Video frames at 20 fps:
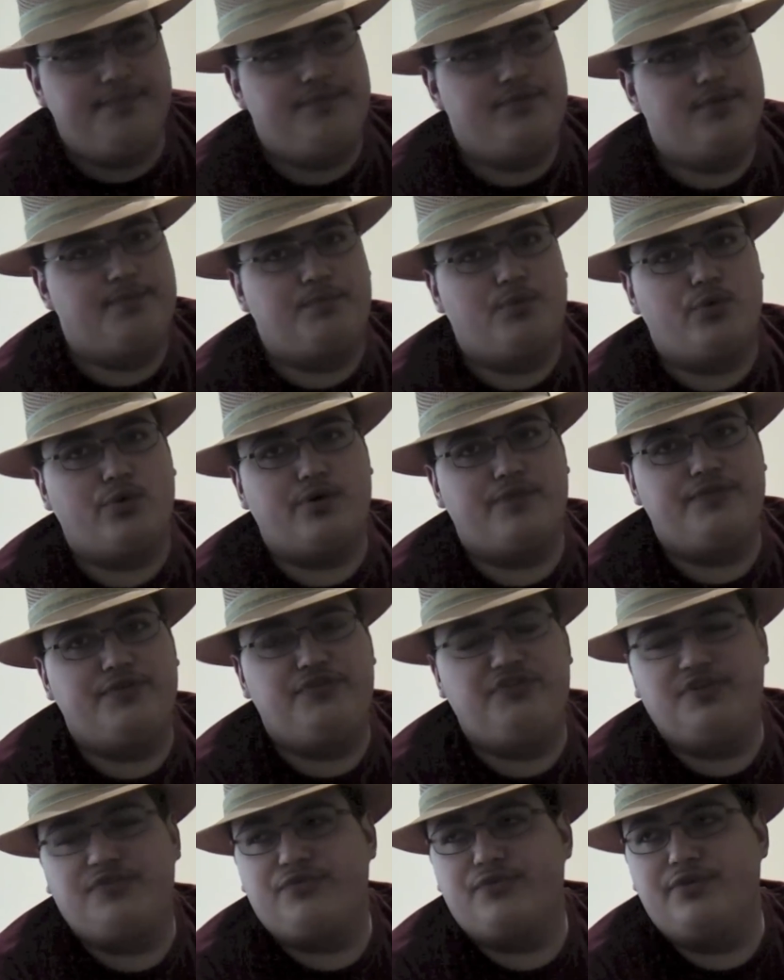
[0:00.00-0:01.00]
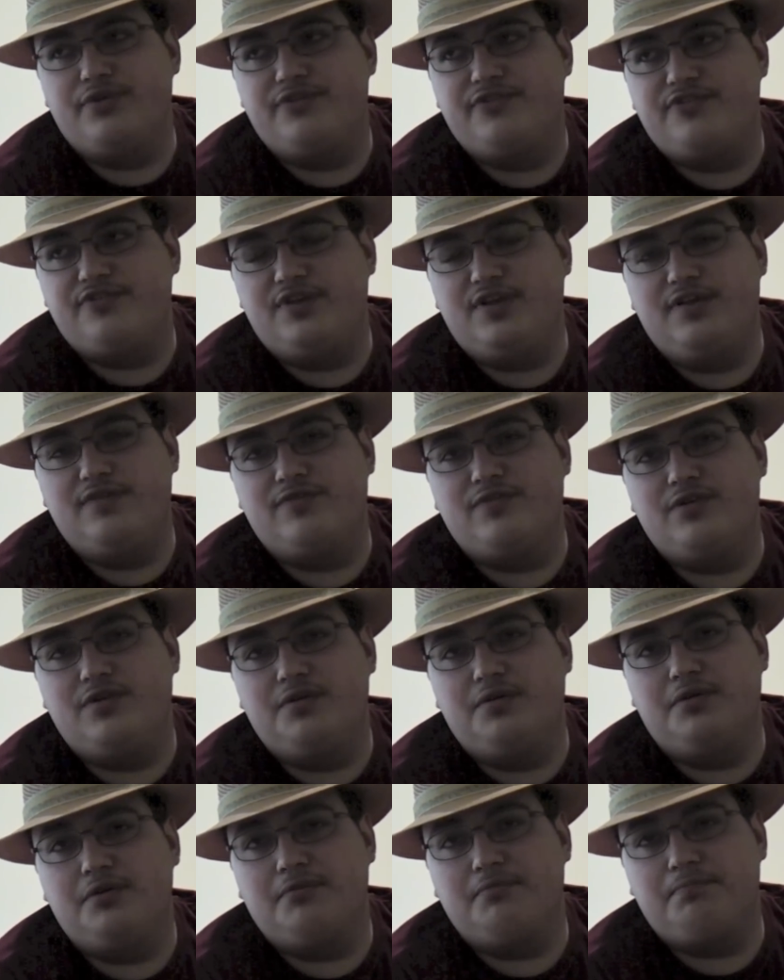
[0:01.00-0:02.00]
the more of a difference
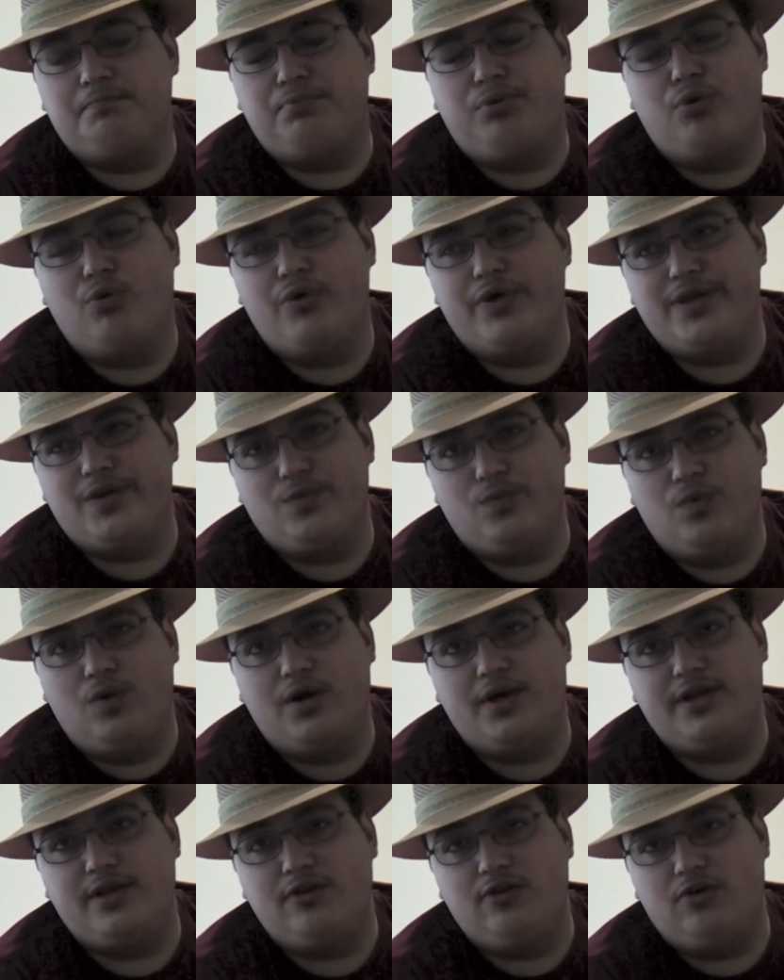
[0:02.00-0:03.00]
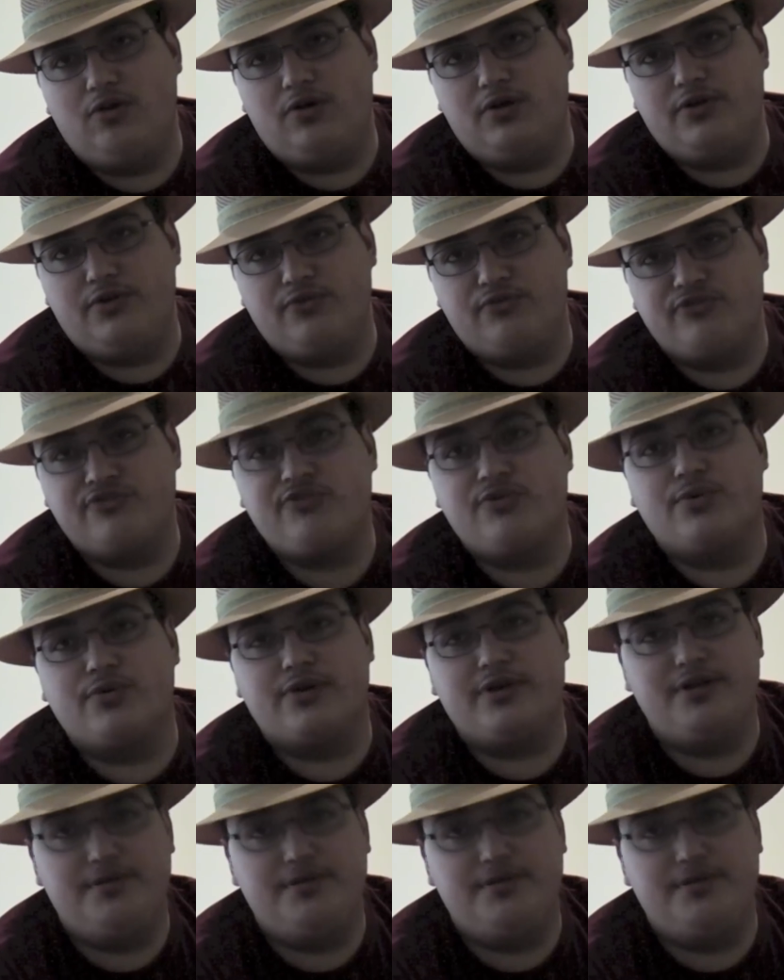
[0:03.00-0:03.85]
even 0.1 on your score